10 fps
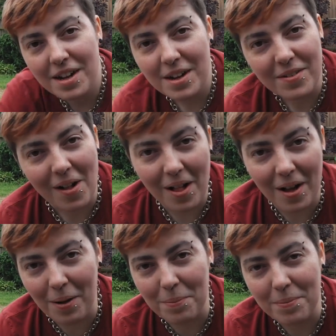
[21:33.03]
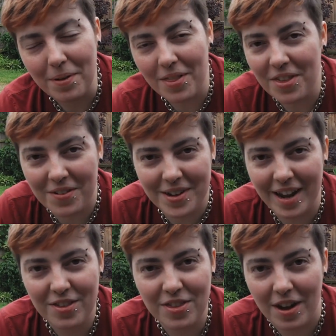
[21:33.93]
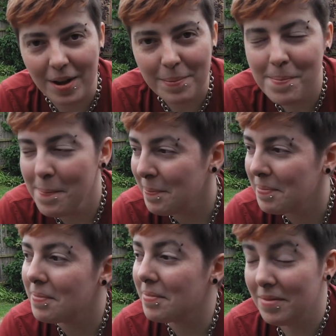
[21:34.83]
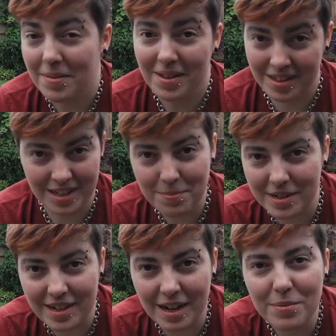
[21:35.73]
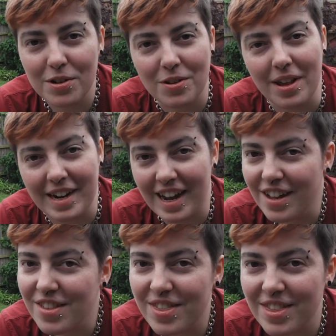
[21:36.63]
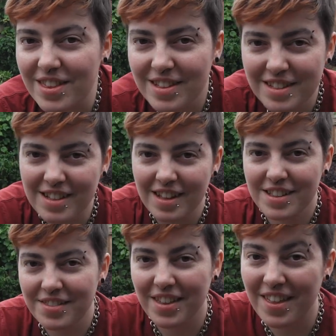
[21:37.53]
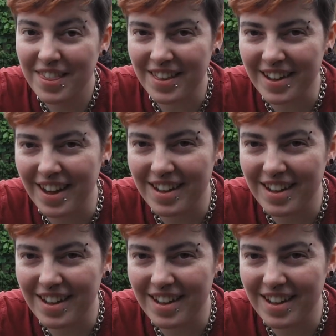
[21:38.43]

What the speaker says: Well, until next time, keep it chemical, I guess. See ya.